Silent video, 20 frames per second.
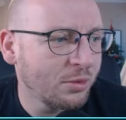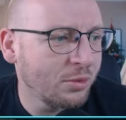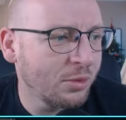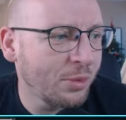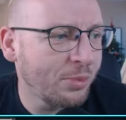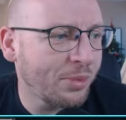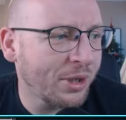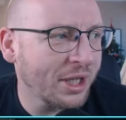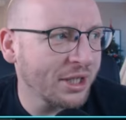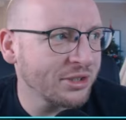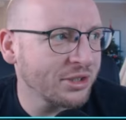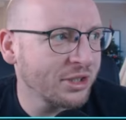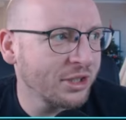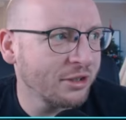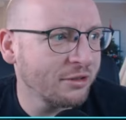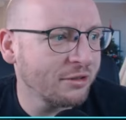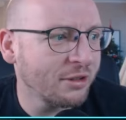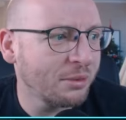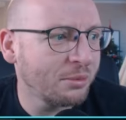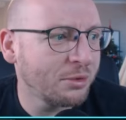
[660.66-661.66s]
We're passing it
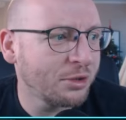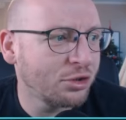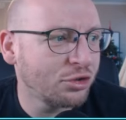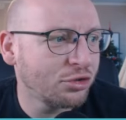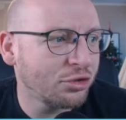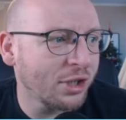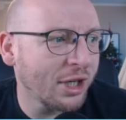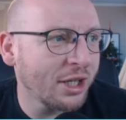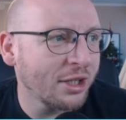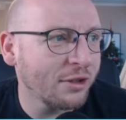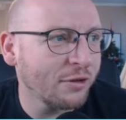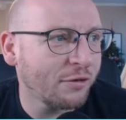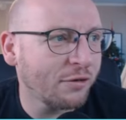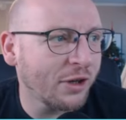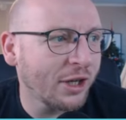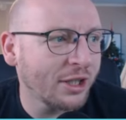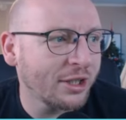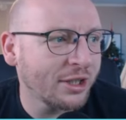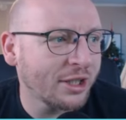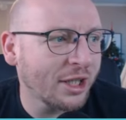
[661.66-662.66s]
around. We're trying to
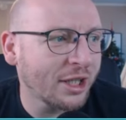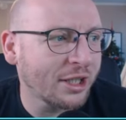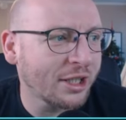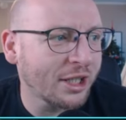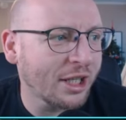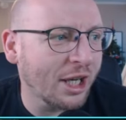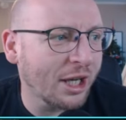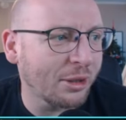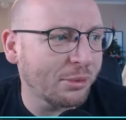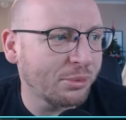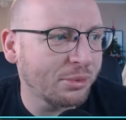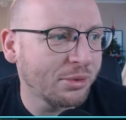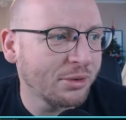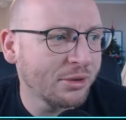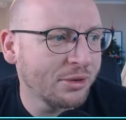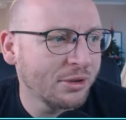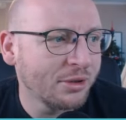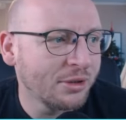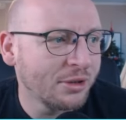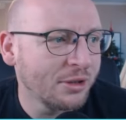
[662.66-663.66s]
find that gap.
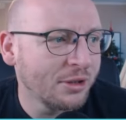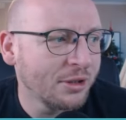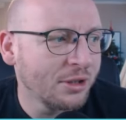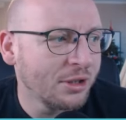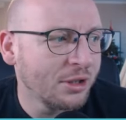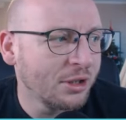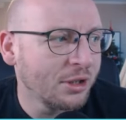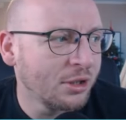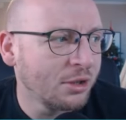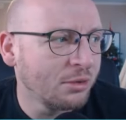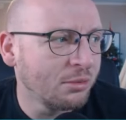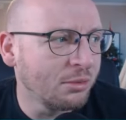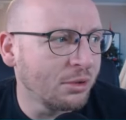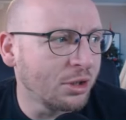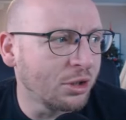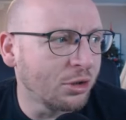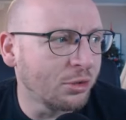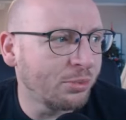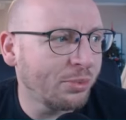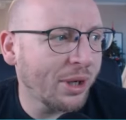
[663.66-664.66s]
We
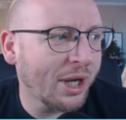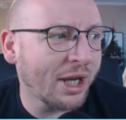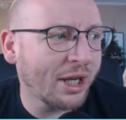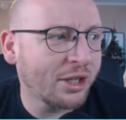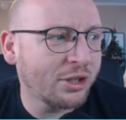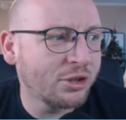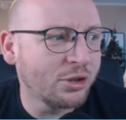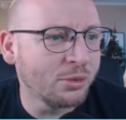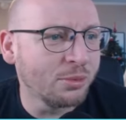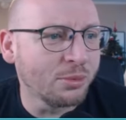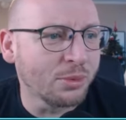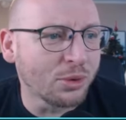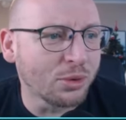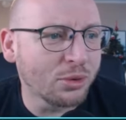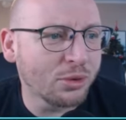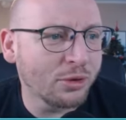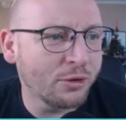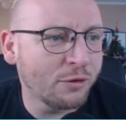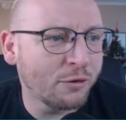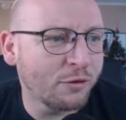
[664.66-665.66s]
go back to
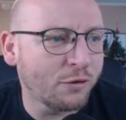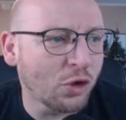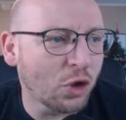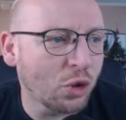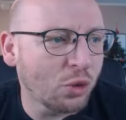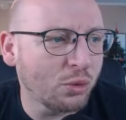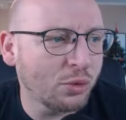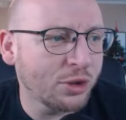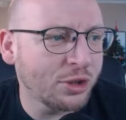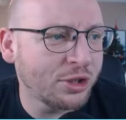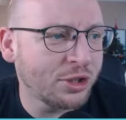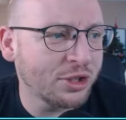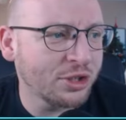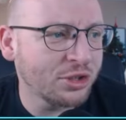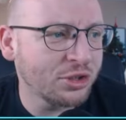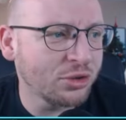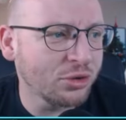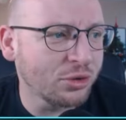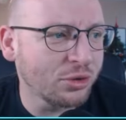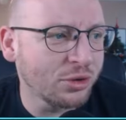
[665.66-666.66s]
Moan, forward to
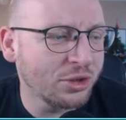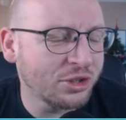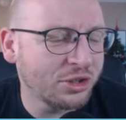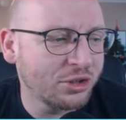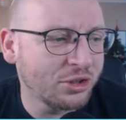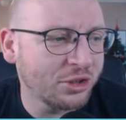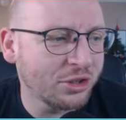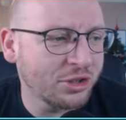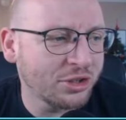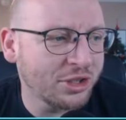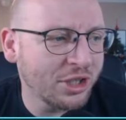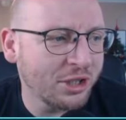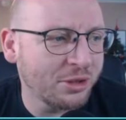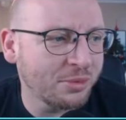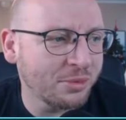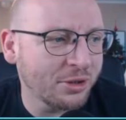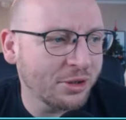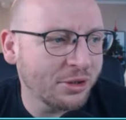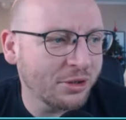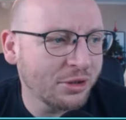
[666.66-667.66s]

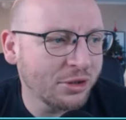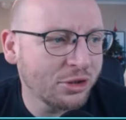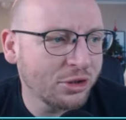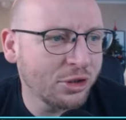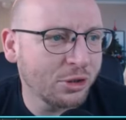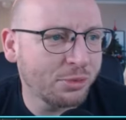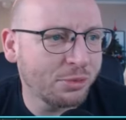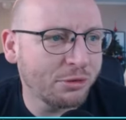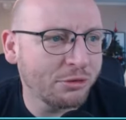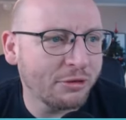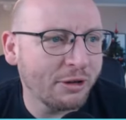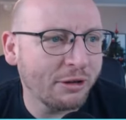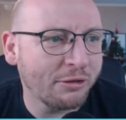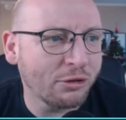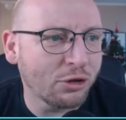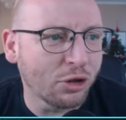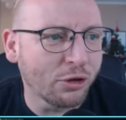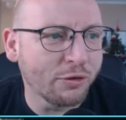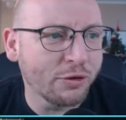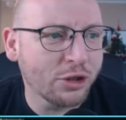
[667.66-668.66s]
Zittman, to Pereira.
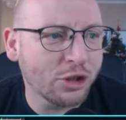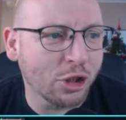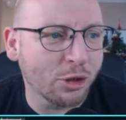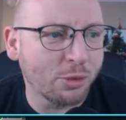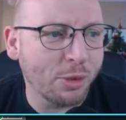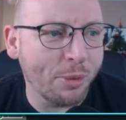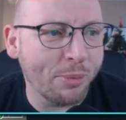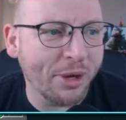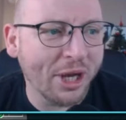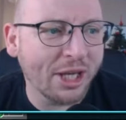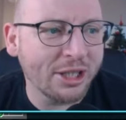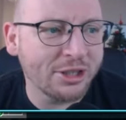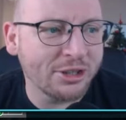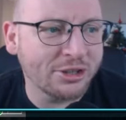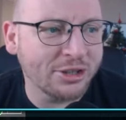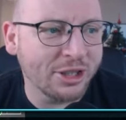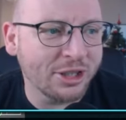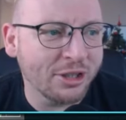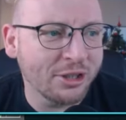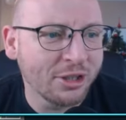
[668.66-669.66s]
Over the top, Apaya's
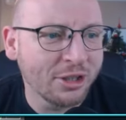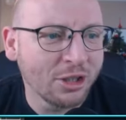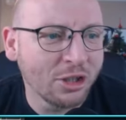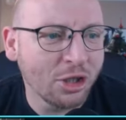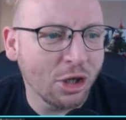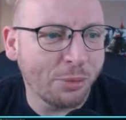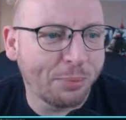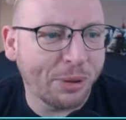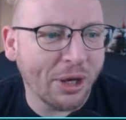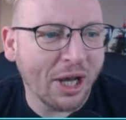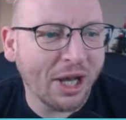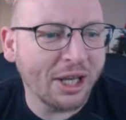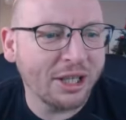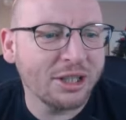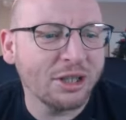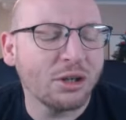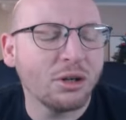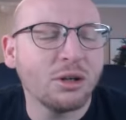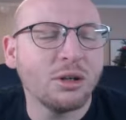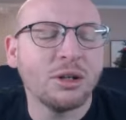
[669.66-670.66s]
in. Apaya,
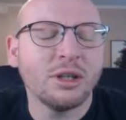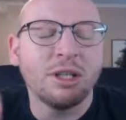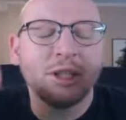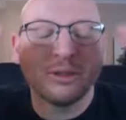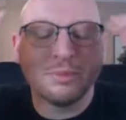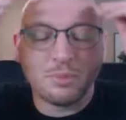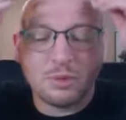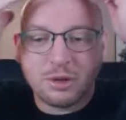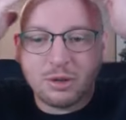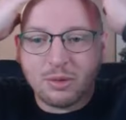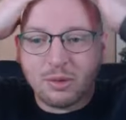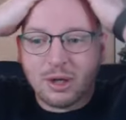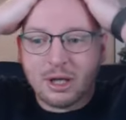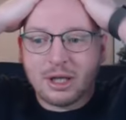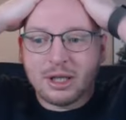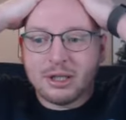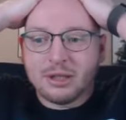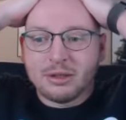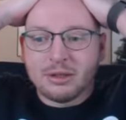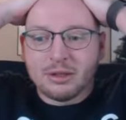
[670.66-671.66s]
oh, he's put it wide.
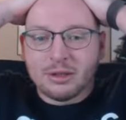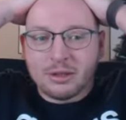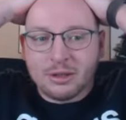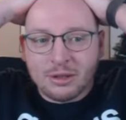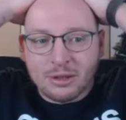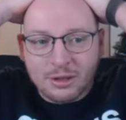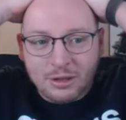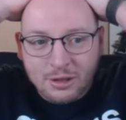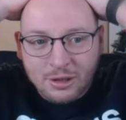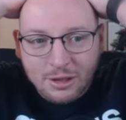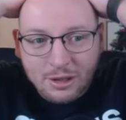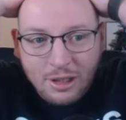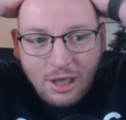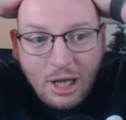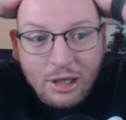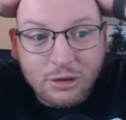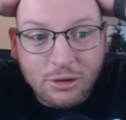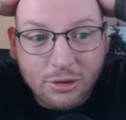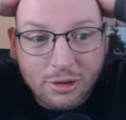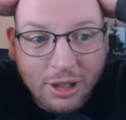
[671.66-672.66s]
I
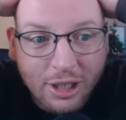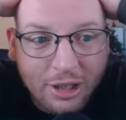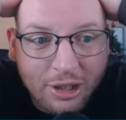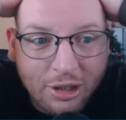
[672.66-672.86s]
don't like